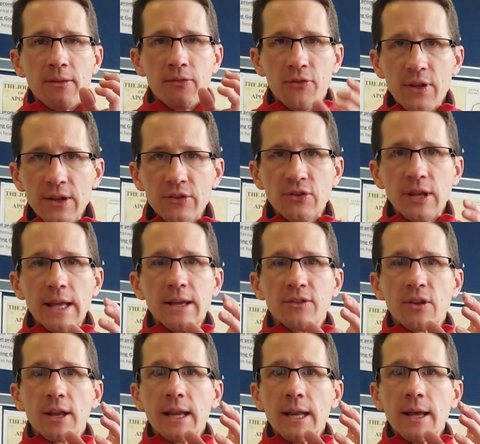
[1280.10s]
This is
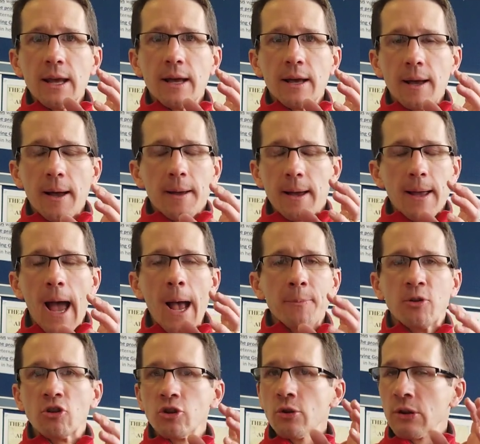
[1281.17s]
an
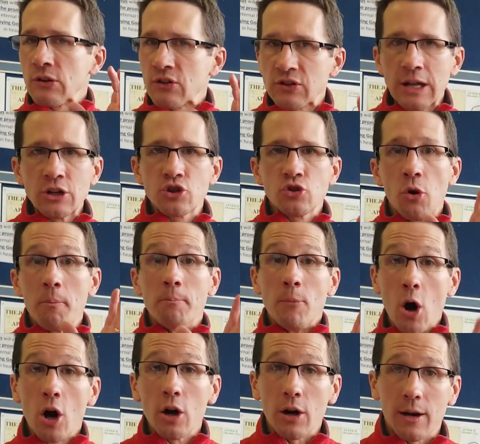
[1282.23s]
absolute essential
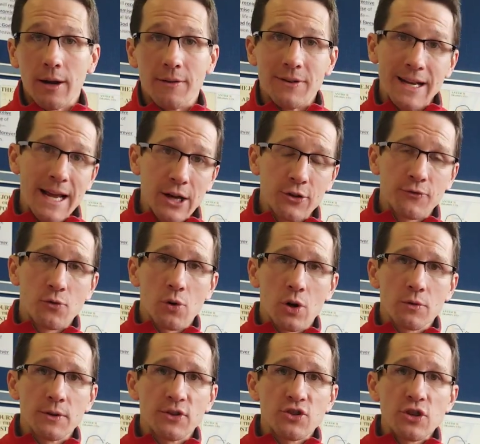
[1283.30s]
mark of an Acts 4
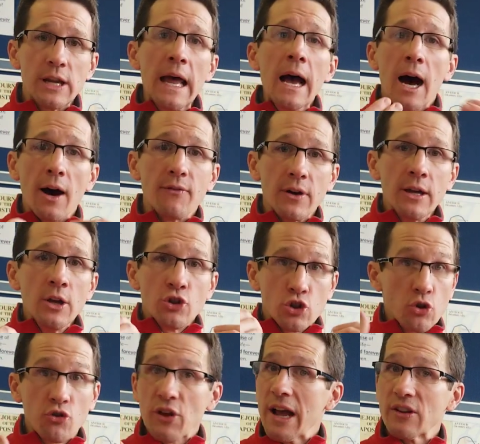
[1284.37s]
Christian, of a
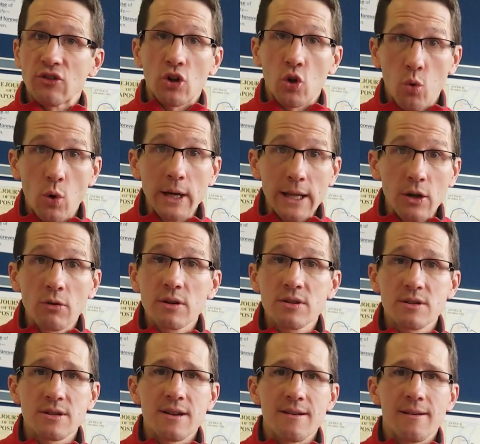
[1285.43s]
2020
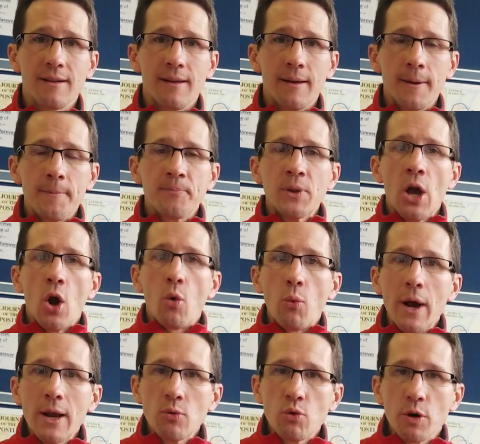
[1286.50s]
Christian.
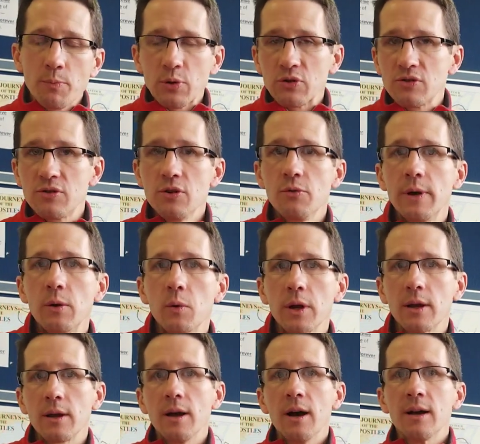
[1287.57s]
When we're pursuing
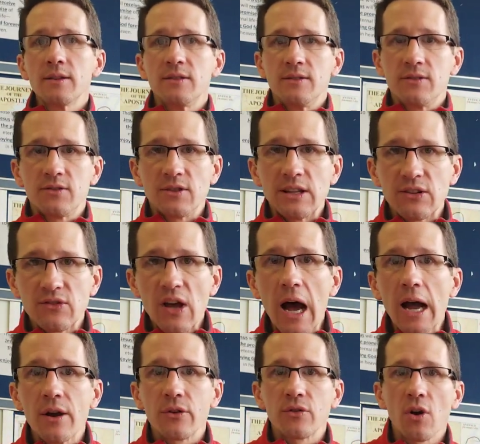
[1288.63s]
what God's
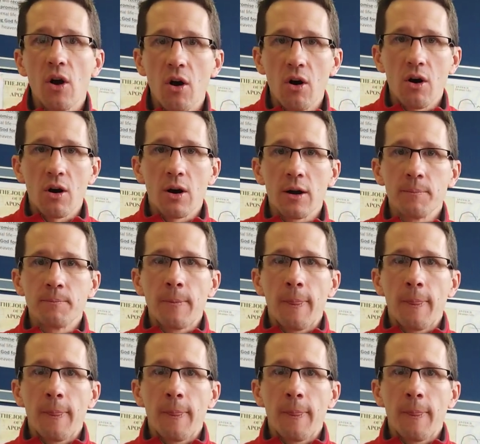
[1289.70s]
desires are,